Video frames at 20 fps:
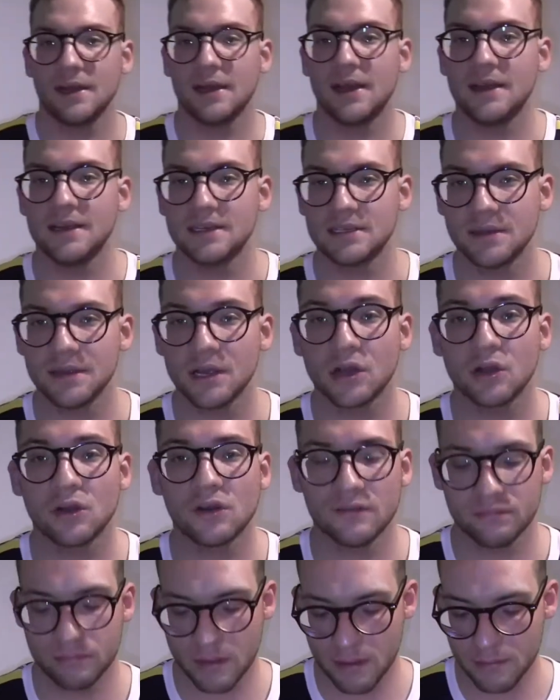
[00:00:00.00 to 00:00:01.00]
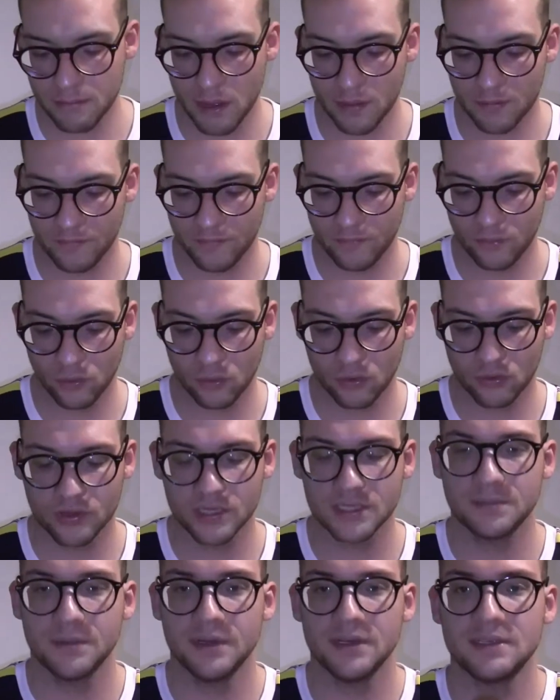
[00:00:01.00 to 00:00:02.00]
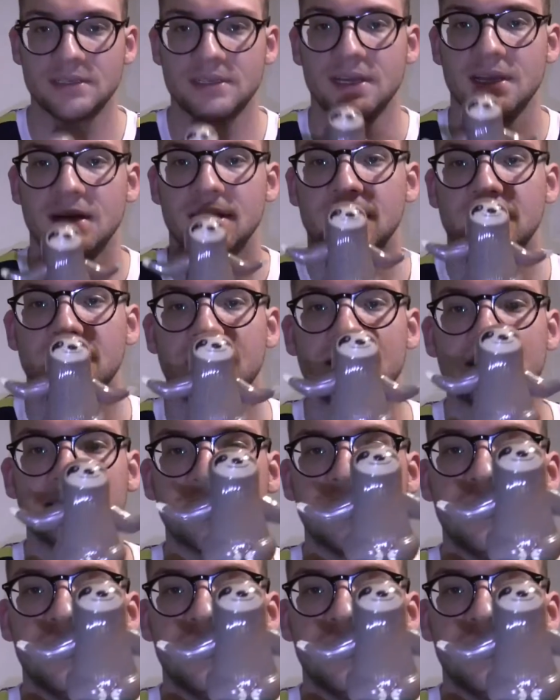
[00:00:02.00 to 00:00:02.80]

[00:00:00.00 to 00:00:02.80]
Okay, something I got off my mum for Christmas is a